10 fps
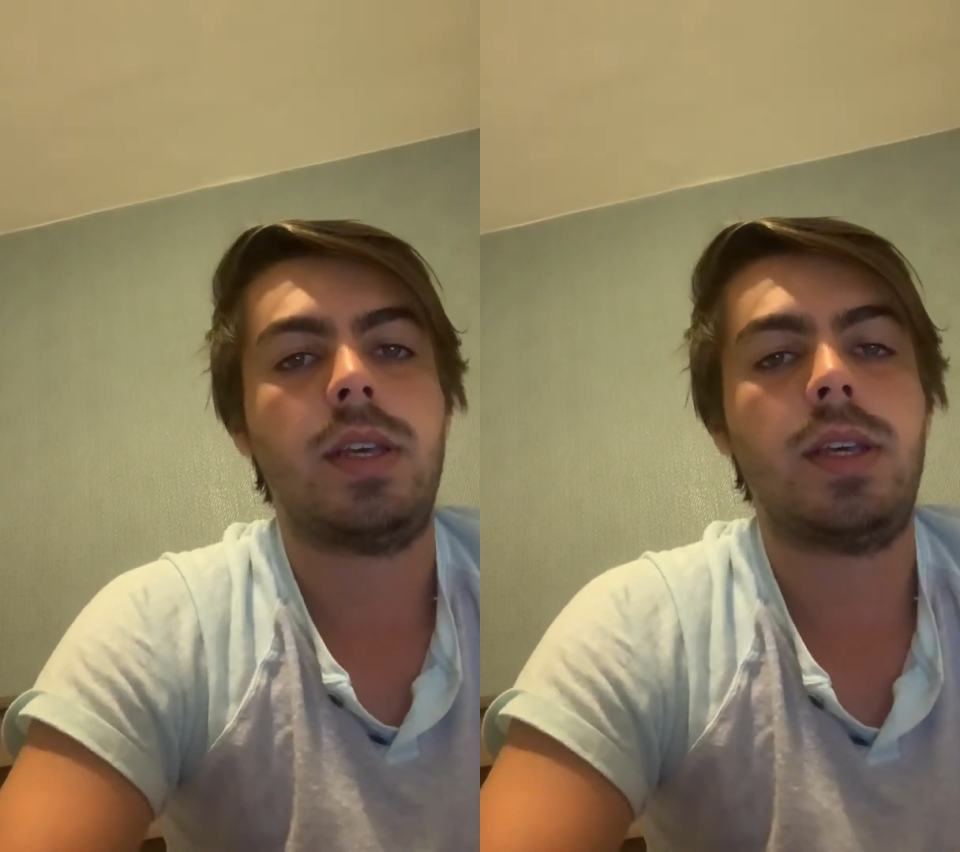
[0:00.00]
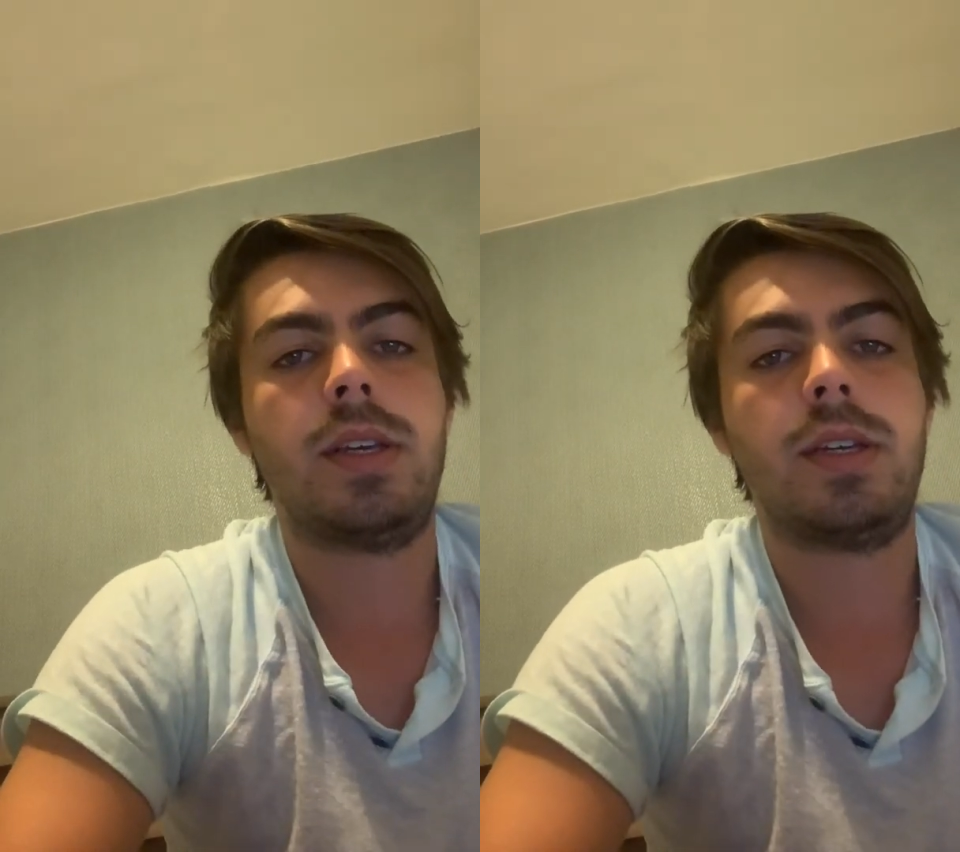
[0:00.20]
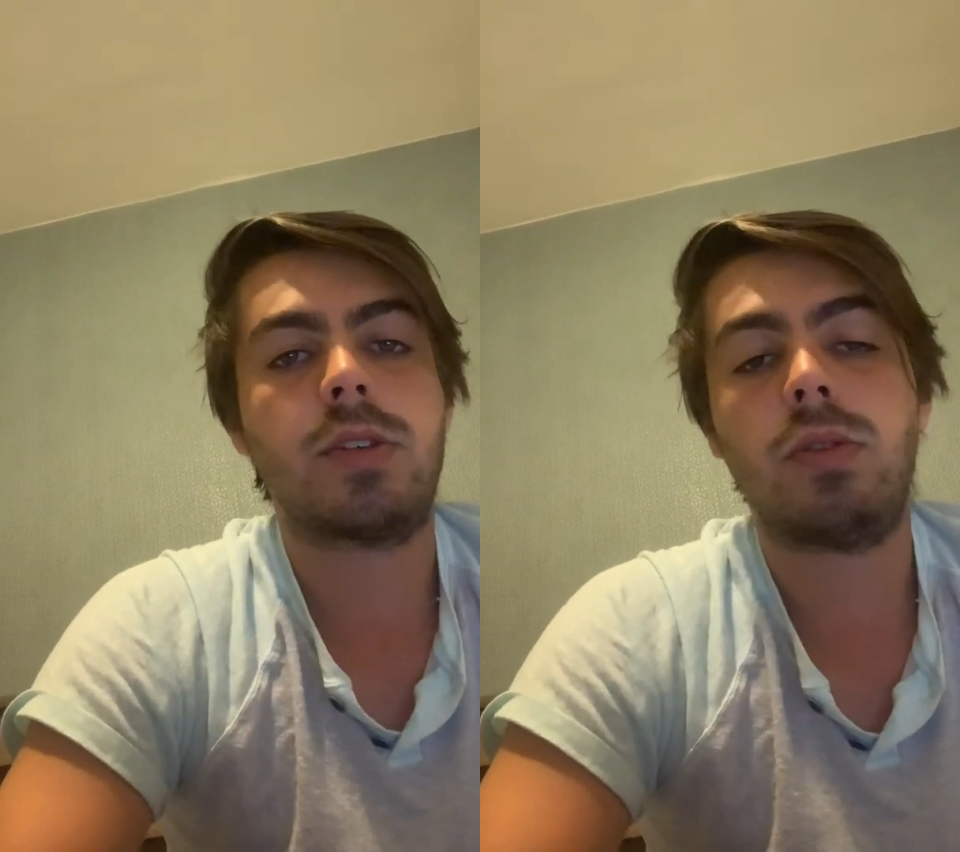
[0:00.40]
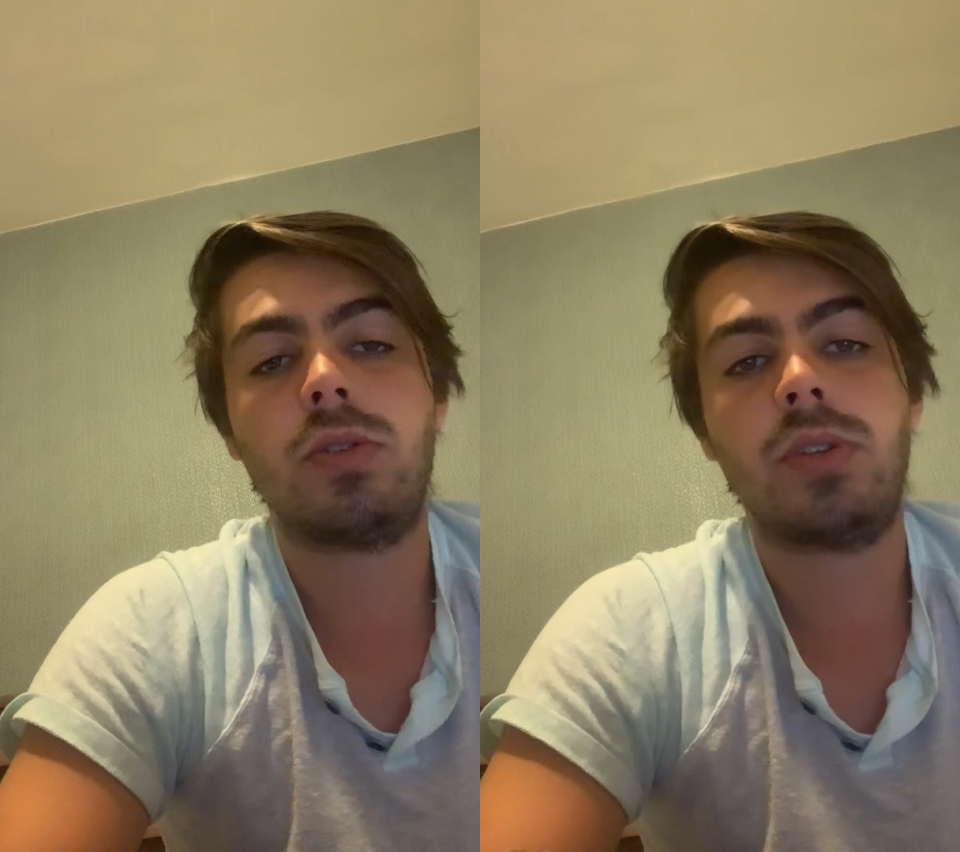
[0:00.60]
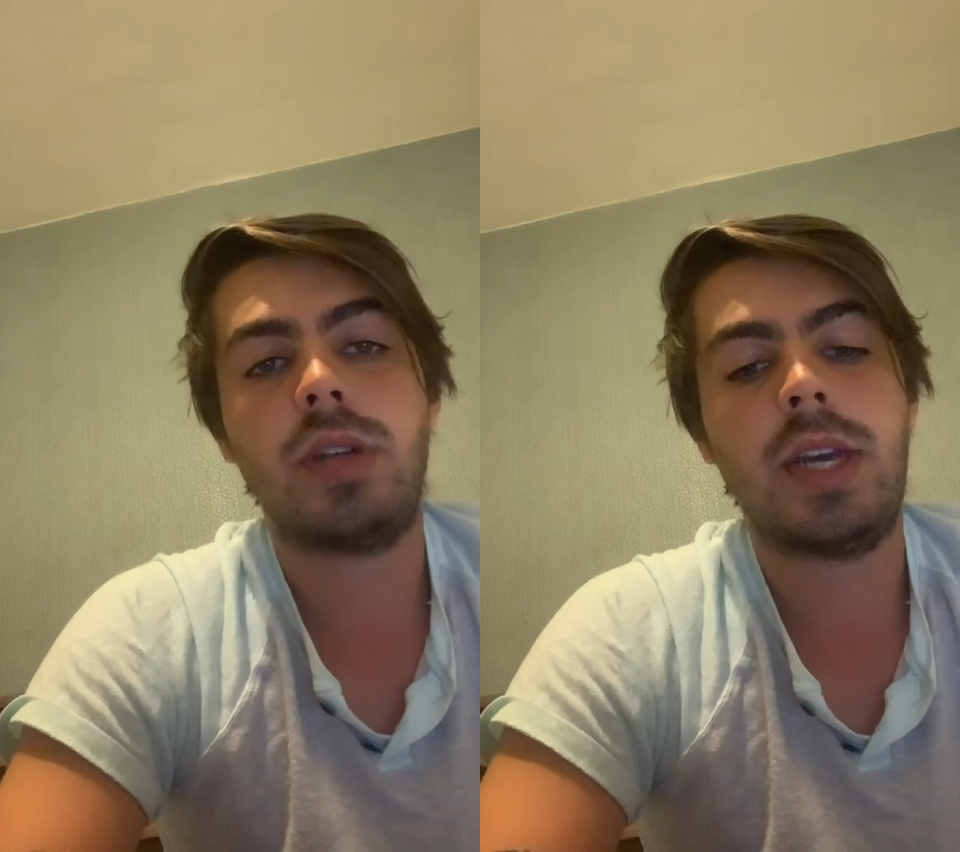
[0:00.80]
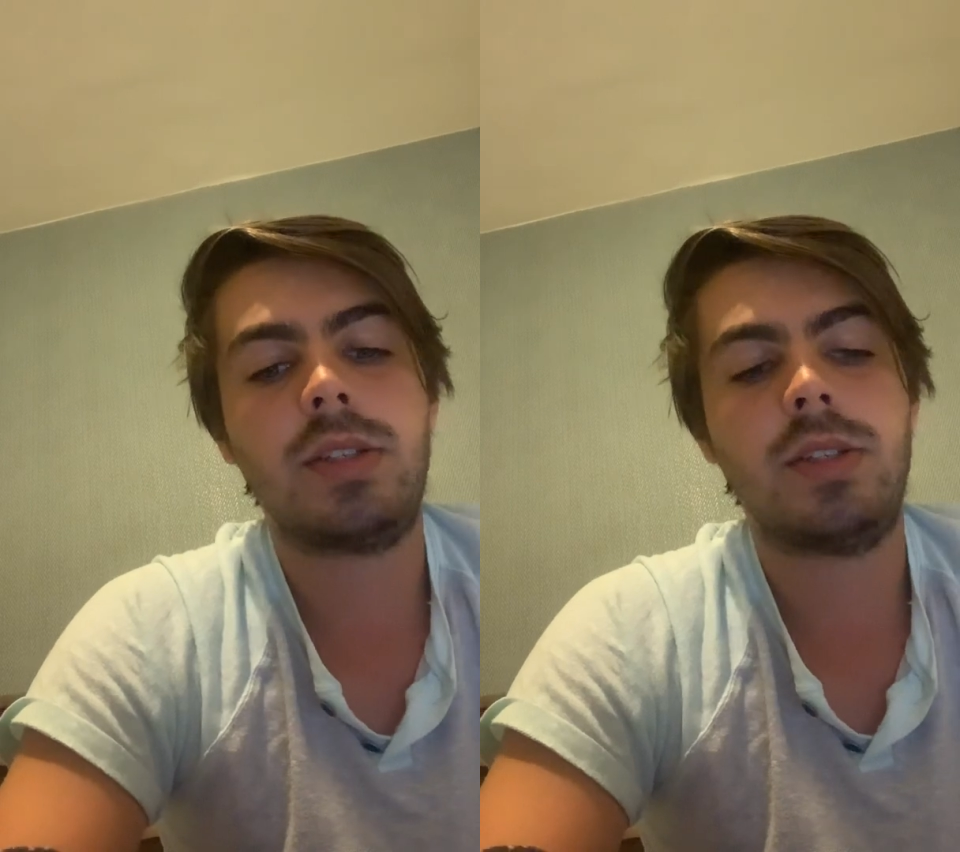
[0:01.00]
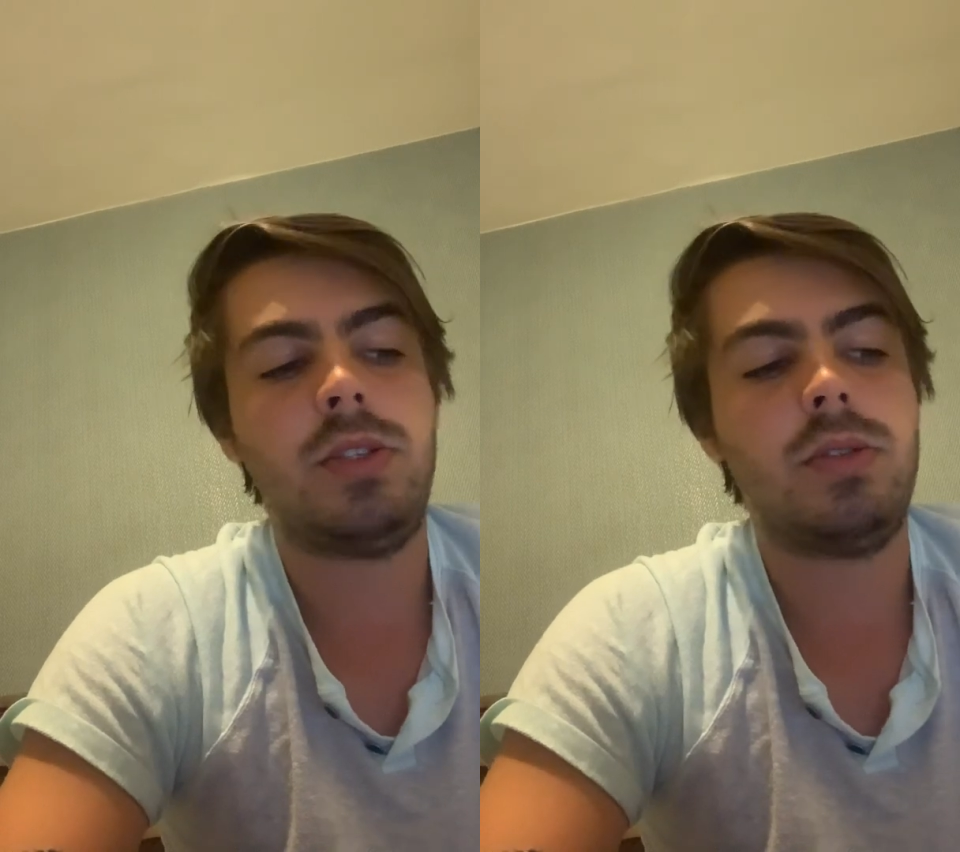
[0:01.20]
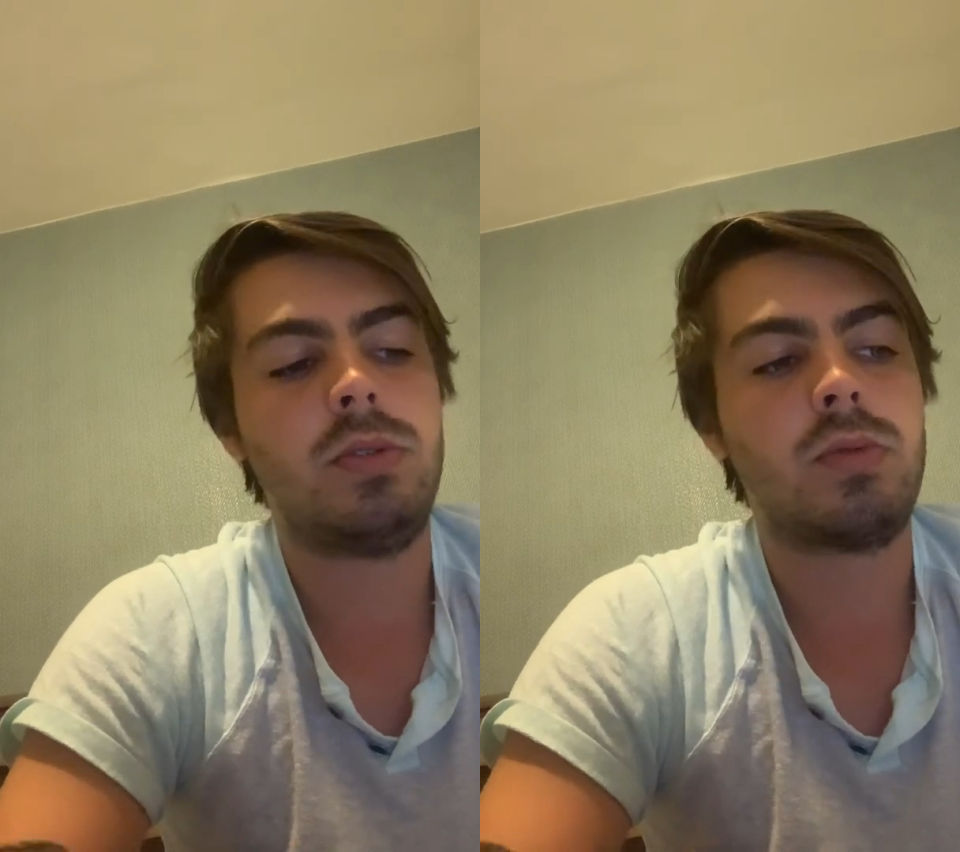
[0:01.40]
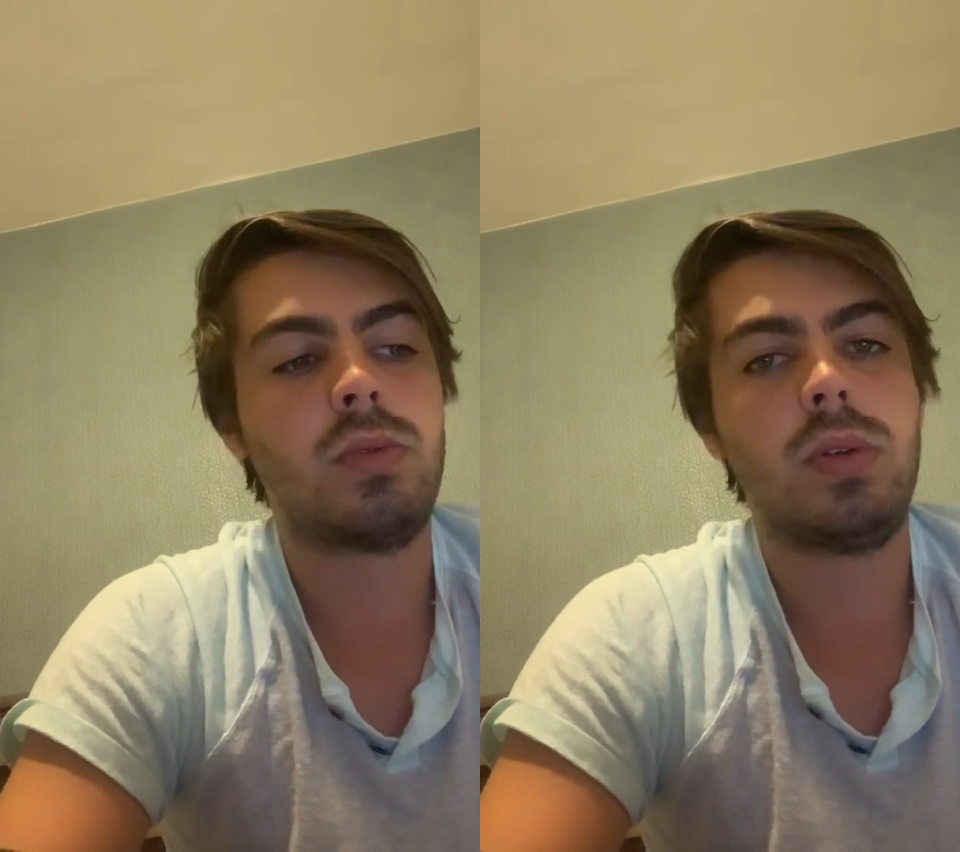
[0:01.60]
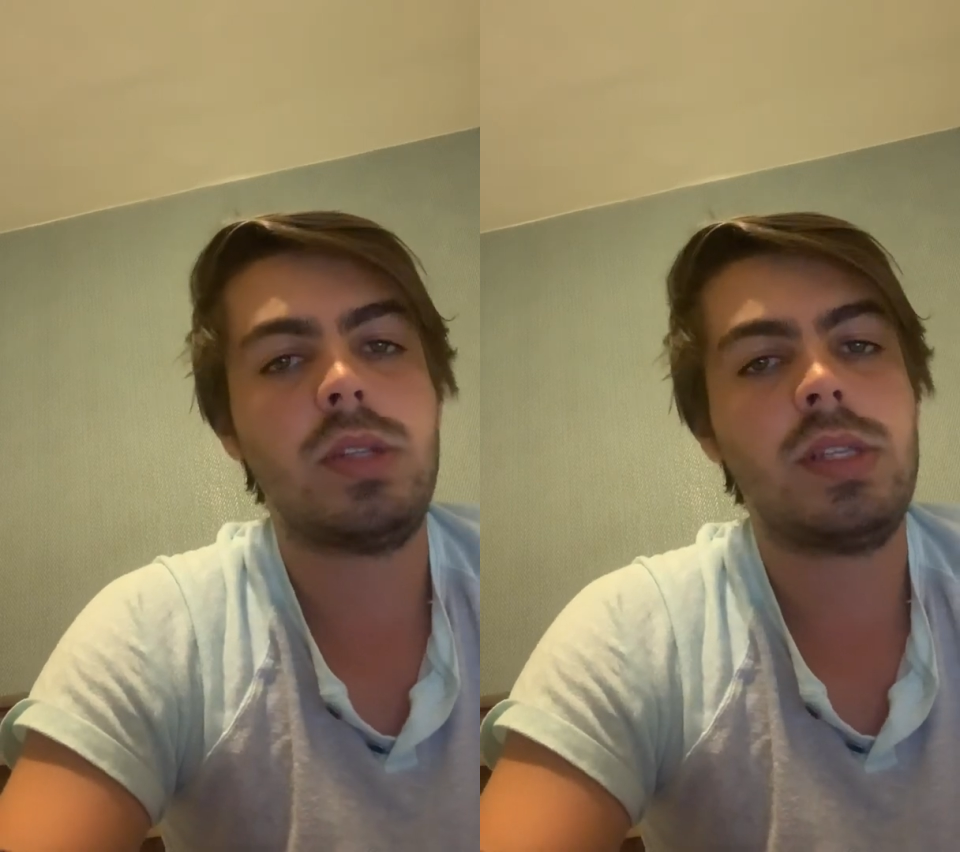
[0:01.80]
Culture has a huge
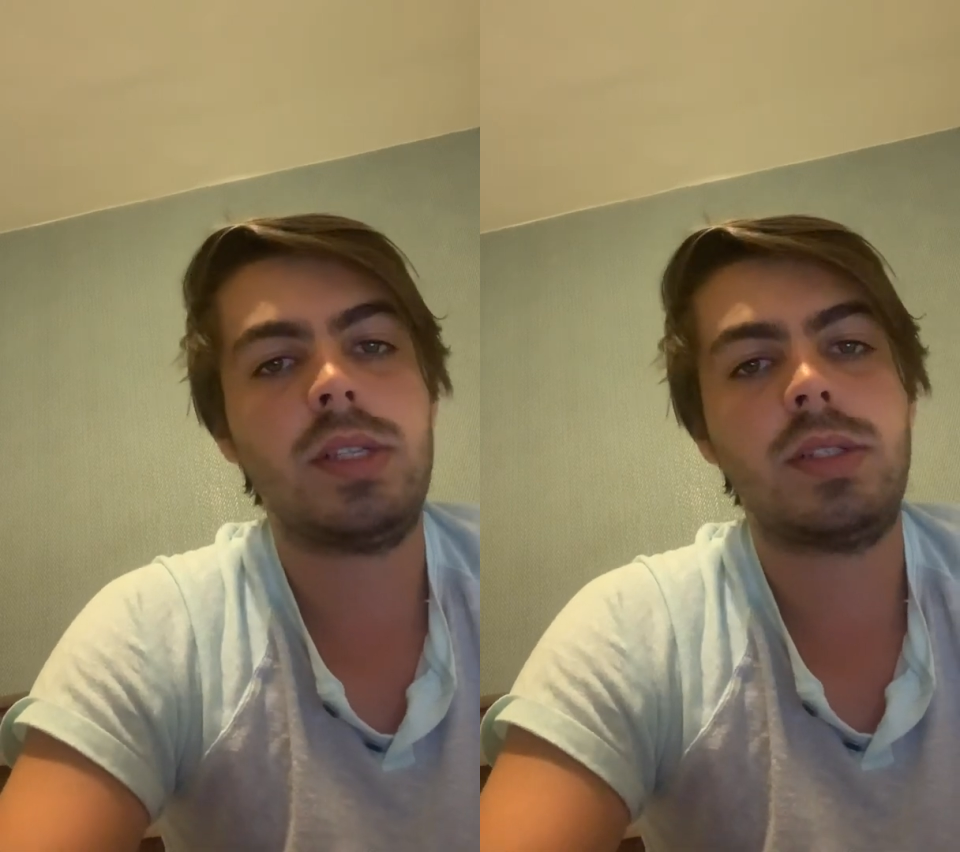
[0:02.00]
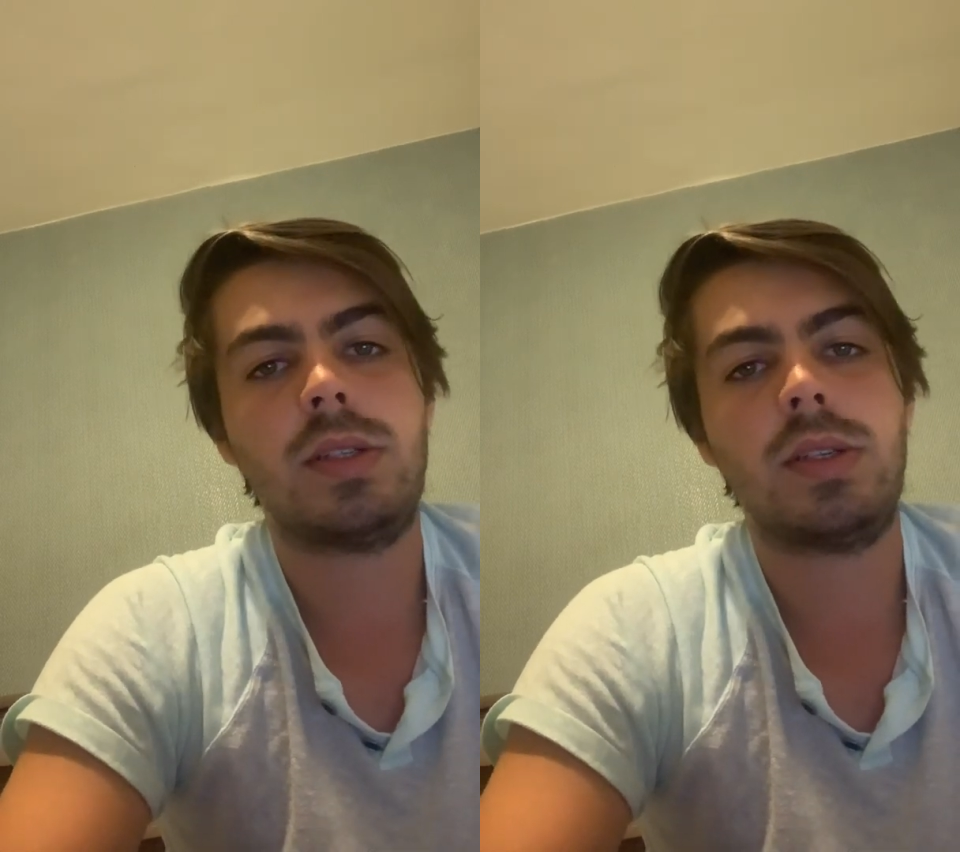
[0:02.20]
role in this